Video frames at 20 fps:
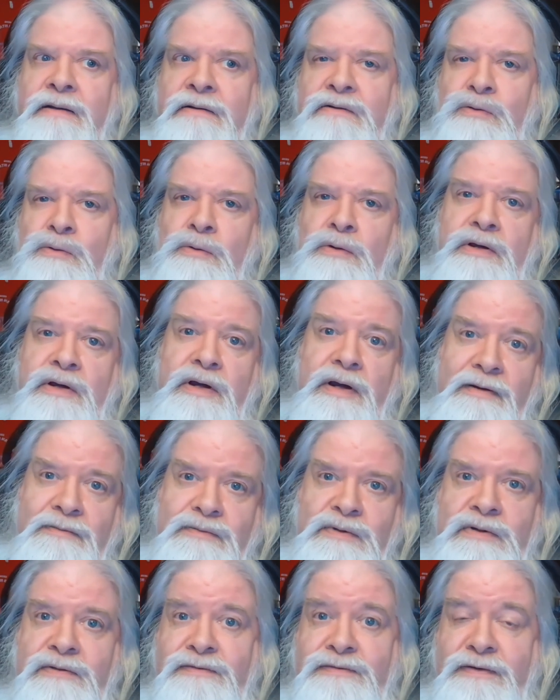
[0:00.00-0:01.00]
to
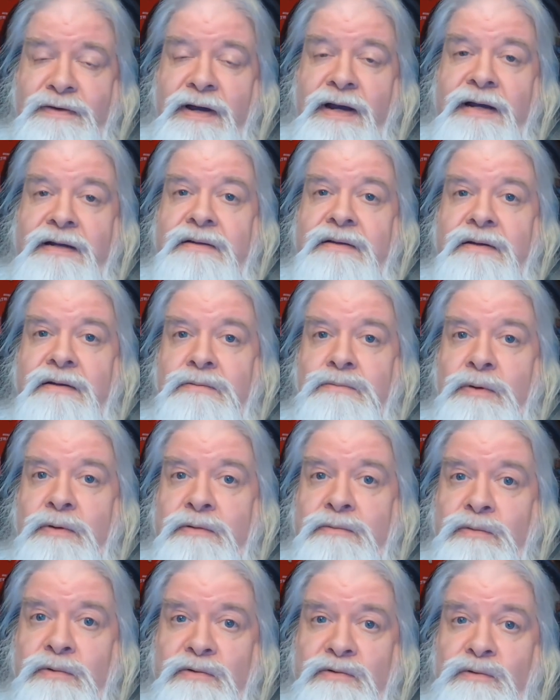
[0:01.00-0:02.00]
cover the fact that a
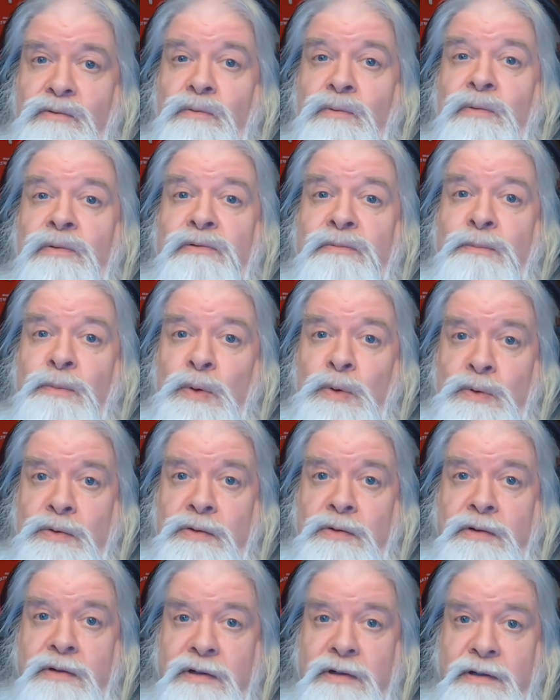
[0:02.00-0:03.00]
red wizard was
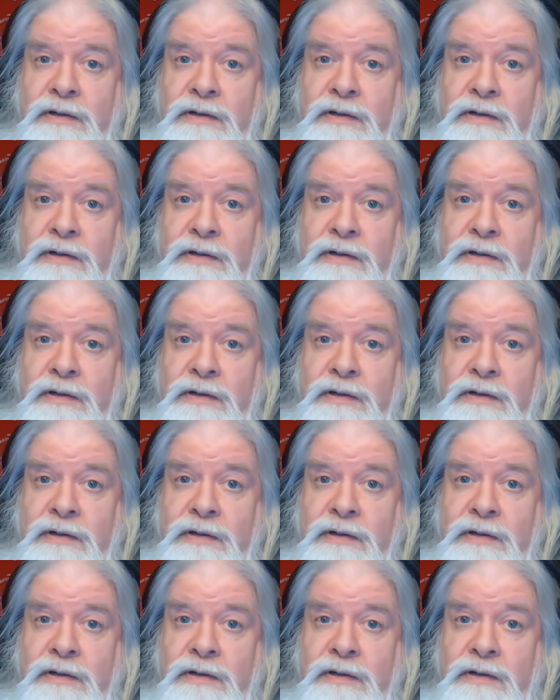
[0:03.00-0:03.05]
murdered.